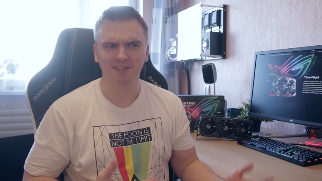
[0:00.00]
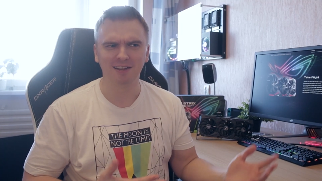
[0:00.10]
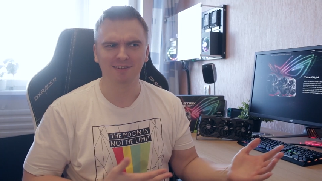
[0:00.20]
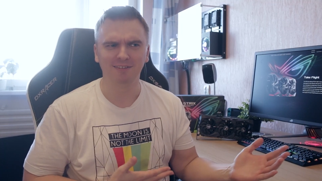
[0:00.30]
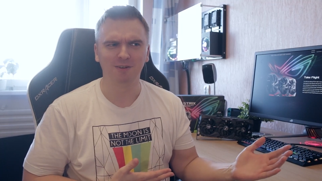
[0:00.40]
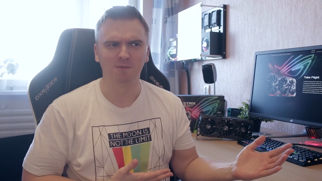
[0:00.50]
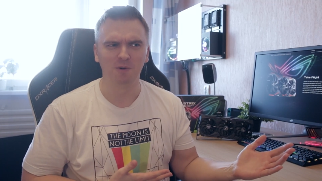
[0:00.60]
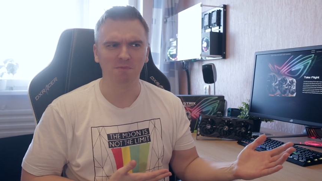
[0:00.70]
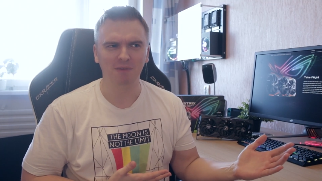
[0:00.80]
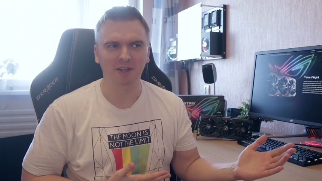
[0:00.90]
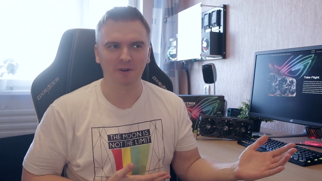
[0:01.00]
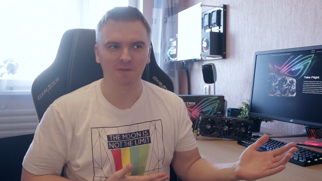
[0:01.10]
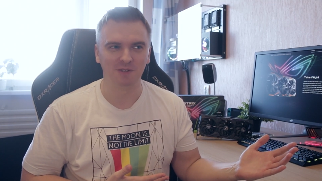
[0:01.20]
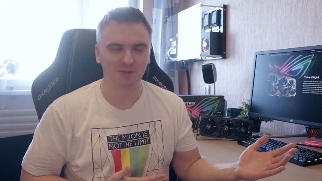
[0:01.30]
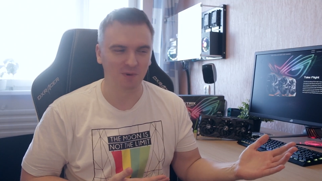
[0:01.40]
then it won't matter
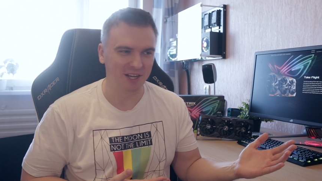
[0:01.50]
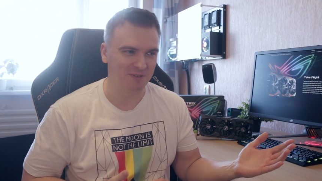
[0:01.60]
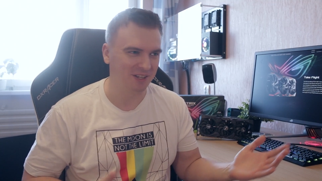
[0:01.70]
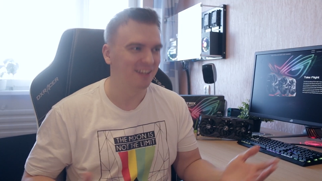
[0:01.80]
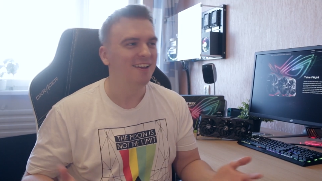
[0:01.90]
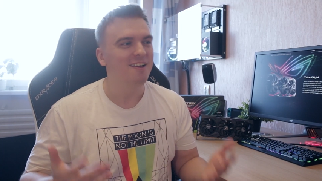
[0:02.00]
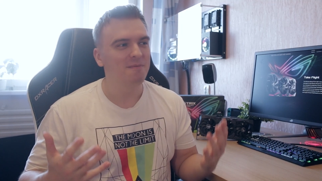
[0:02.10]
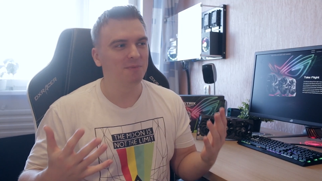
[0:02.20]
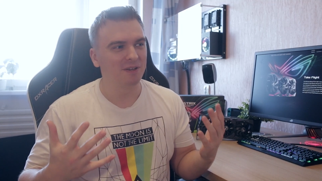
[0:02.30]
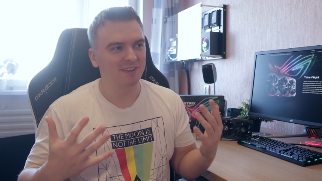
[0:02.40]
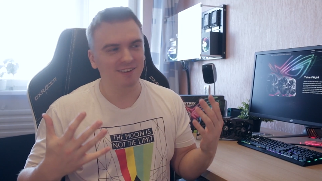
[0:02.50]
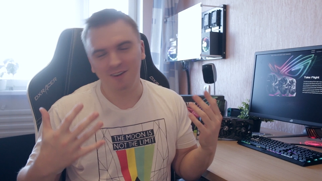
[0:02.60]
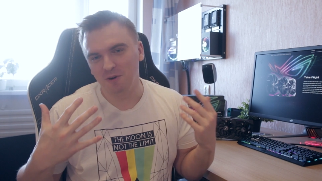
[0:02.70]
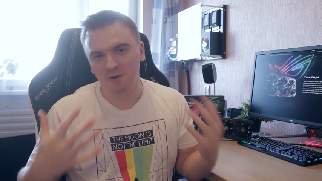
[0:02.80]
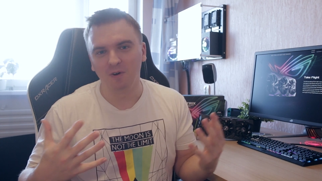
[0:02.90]
if it's quiet, right? But
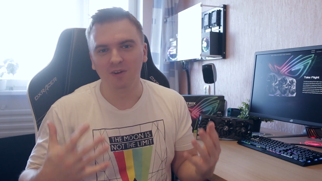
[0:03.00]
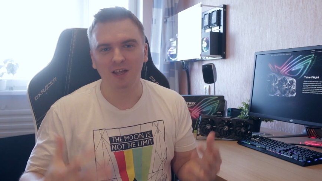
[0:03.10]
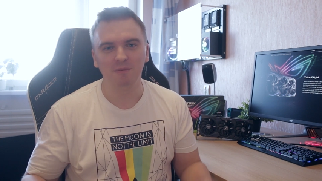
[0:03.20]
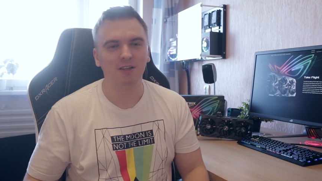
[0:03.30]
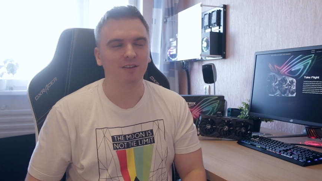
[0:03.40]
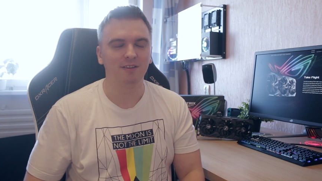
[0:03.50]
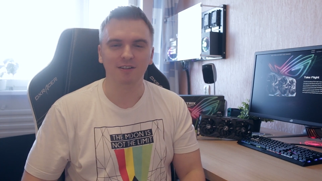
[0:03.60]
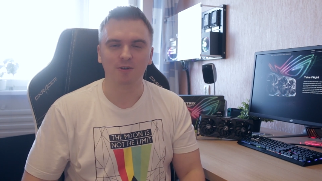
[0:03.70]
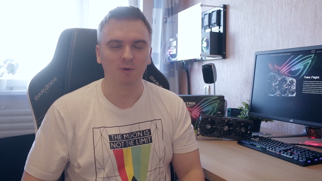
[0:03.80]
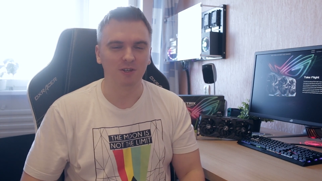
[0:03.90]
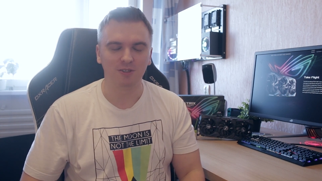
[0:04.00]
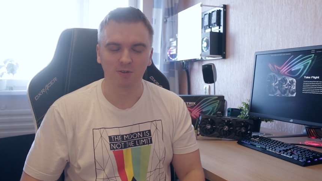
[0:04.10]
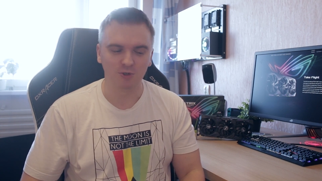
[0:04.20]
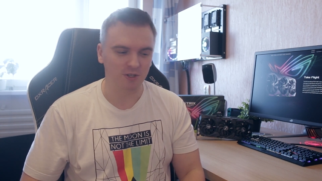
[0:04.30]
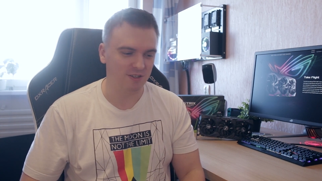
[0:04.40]
overall, I mean, the cooling
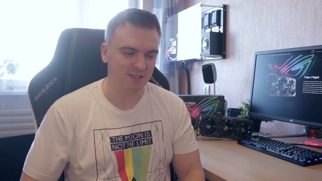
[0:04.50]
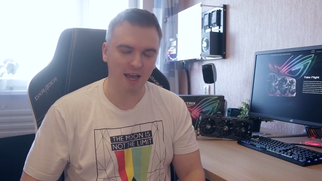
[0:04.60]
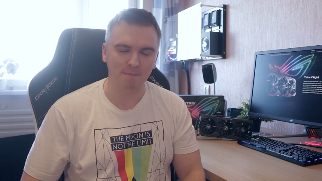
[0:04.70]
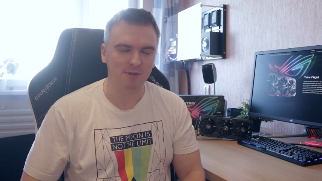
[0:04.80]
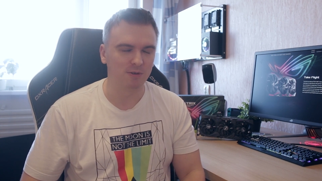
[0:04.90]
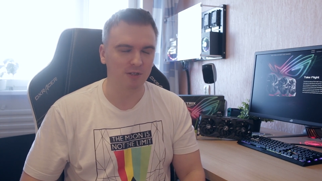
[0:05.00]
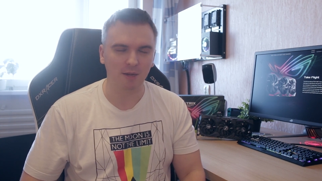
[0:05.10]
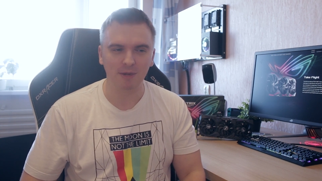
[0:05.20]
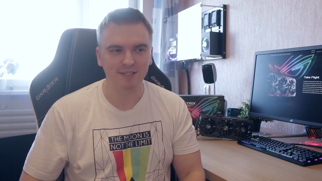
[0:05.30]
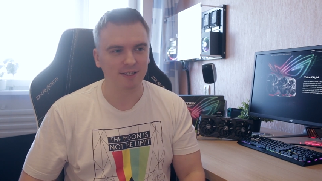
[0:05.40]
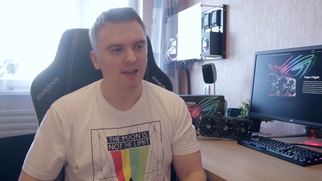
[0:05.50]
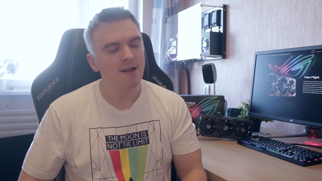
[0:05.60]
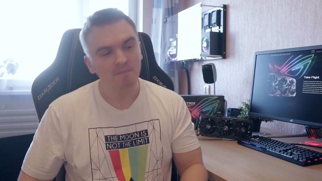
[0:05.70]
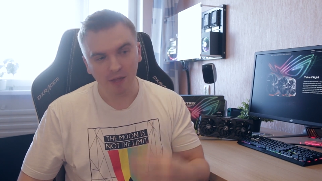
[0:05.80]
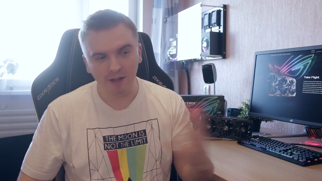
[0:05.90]
solution is absolutely amazing.
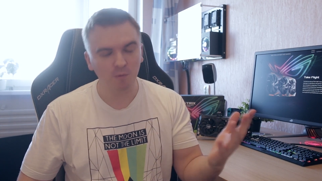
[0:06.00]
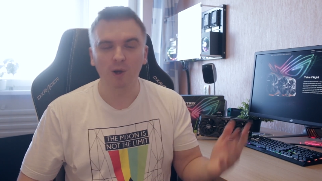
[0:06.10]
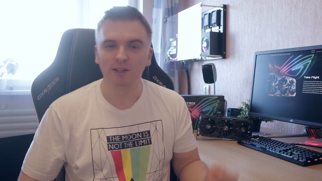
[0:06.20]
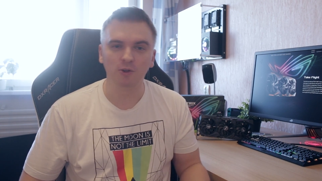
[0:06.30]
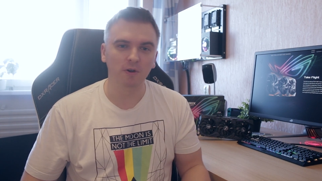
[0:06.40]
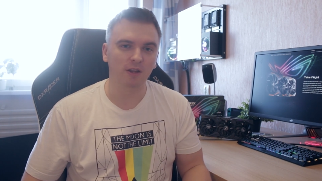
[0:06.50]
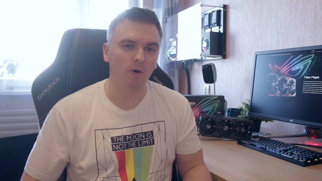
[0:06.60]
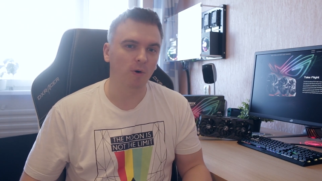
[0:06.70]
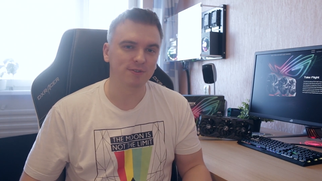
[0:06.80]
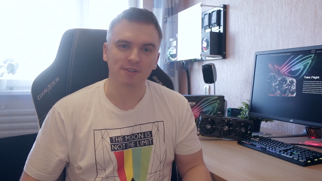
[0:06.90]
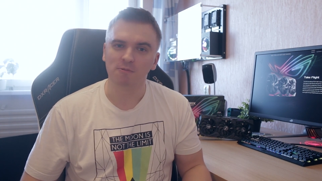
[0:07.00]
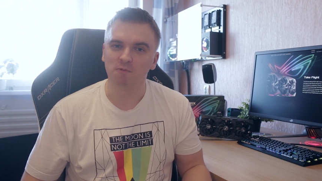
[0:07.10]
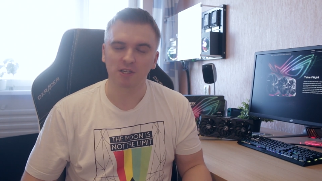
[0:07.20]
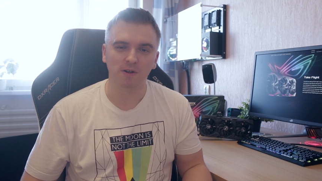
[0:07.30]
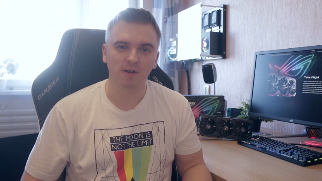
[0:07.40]
And while turning on some
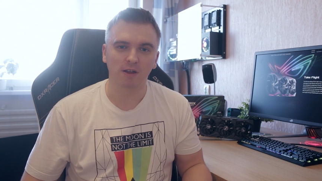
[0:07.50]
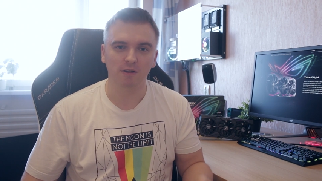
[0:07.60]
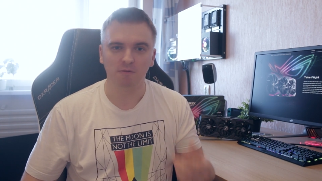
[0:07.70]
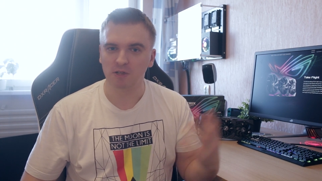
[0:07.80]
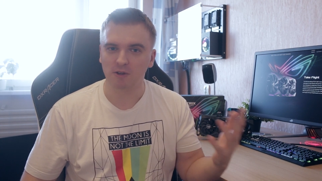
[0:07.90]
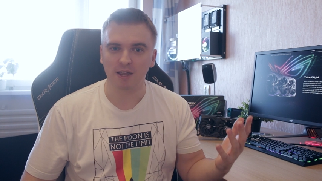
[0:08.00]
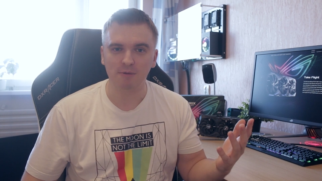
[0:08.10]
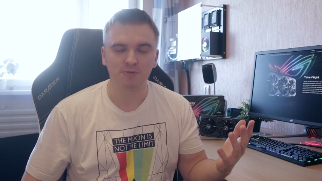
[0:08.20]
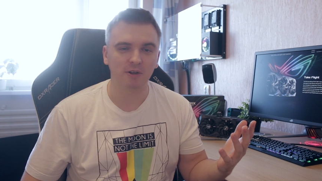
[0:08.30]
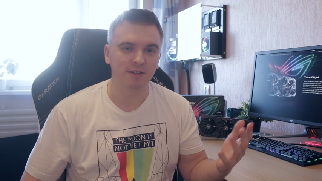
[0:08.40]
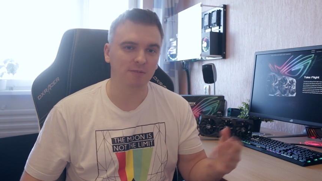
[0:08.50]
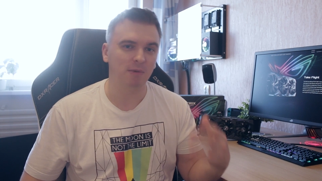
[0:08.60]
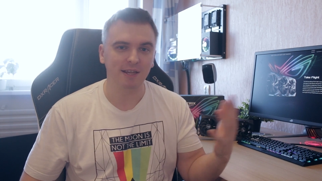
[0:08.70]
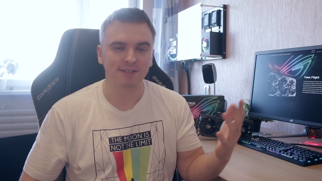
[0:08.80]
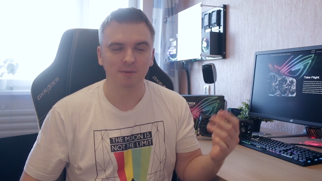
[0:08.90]
video games, right,
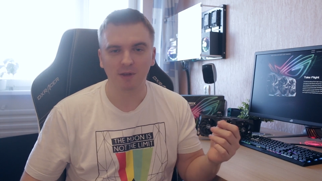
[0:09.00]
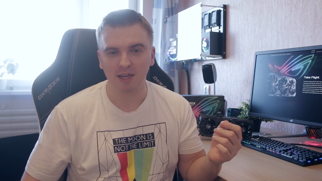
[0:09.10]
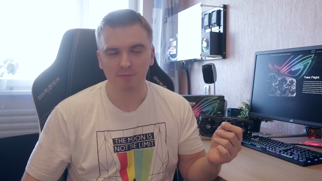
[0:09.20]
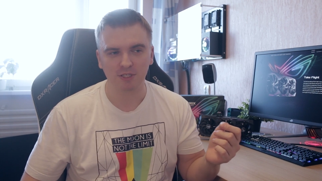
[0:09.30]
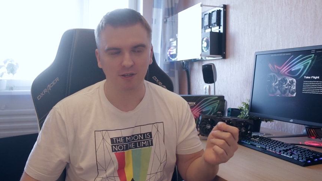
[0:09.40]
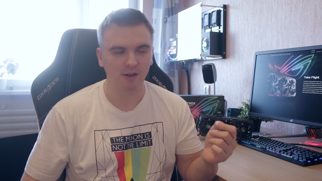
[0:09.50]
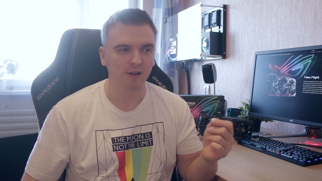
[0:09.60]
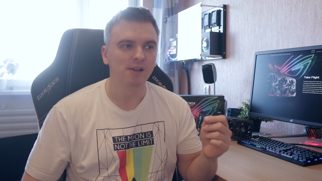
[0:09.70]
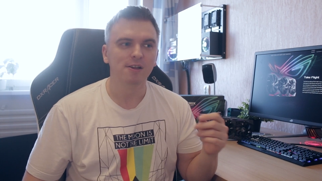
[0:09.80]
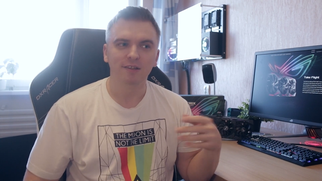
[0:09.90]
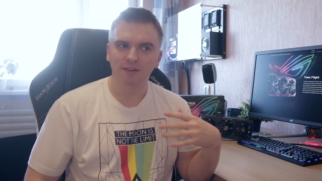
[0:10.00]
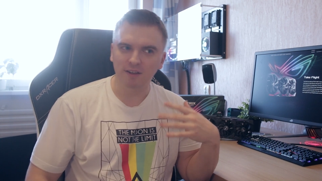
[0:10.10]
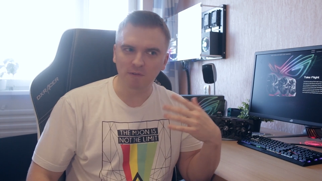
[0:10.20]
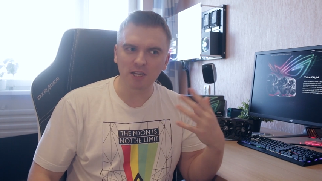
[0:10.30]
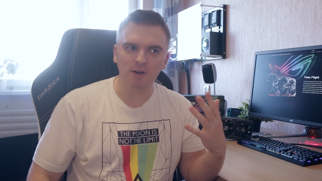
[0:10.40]
playing some games,
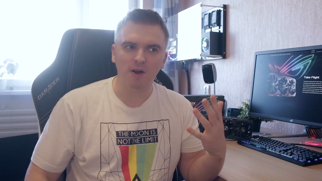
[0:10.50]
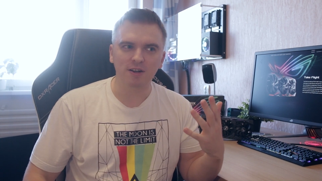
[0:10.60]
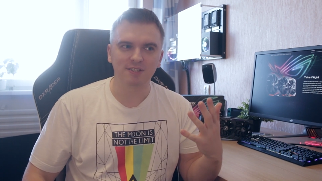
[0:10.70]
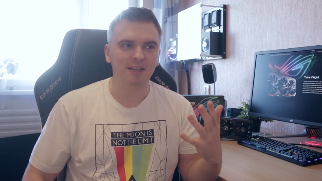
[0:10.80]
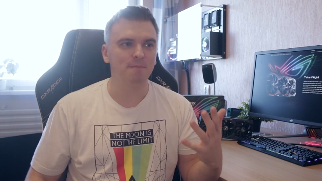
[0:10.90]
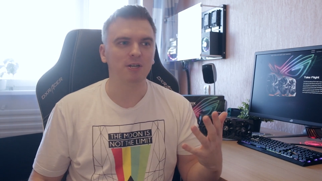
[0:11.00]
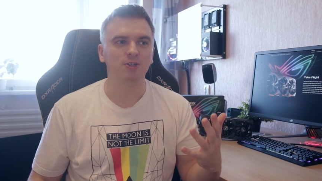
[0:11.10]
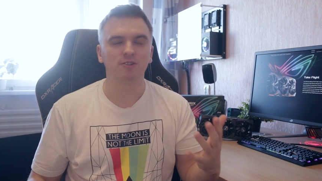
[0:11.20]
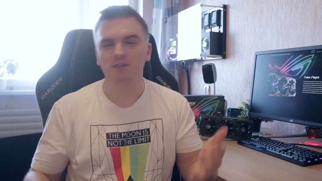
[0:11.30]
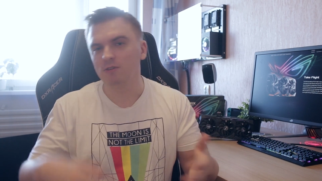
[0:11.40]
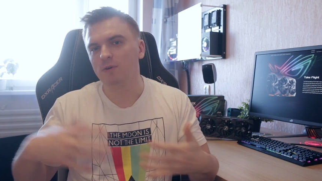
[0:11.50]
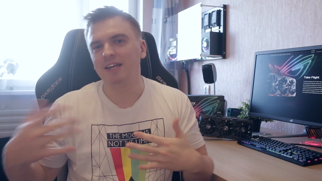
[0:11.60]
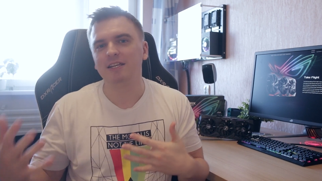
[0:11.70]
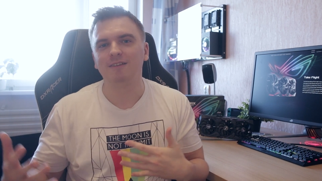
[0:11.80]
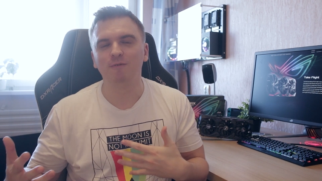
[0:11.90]
the video card's temperatures, you know,
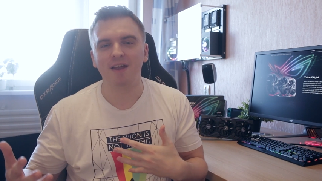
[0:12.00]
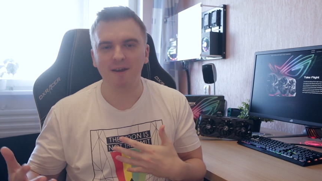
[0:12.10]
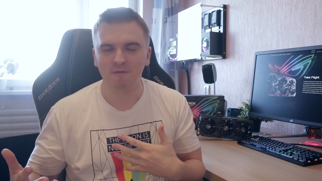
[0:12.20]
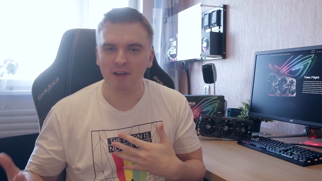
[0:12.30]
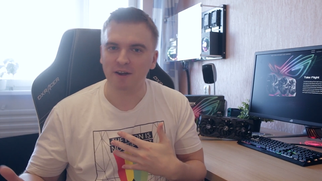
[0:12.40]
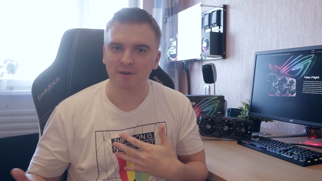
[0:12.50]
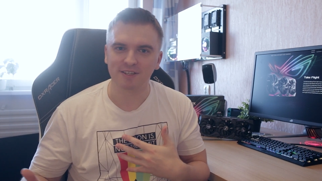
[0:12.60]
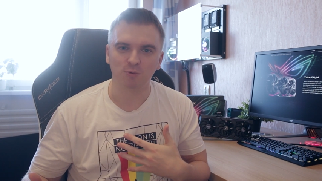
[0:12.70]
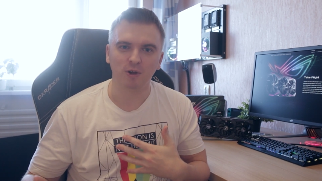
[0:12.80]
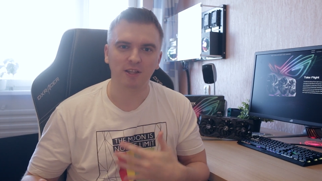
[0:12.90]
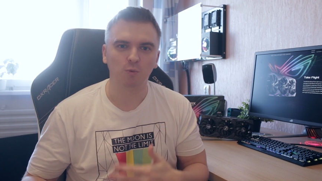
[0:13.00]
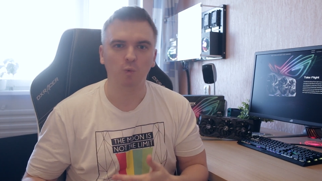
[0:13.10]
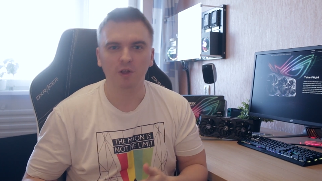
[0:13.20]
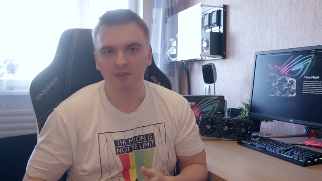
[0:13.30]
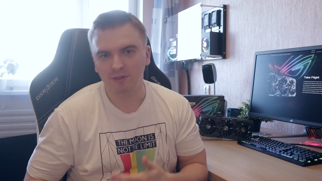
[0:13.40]
it varies, right,
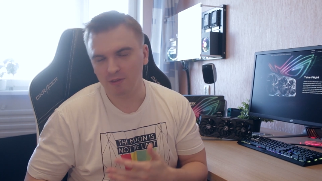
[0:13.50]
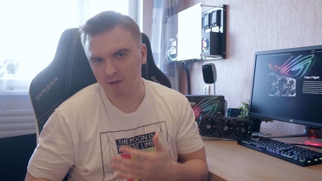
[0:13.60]
what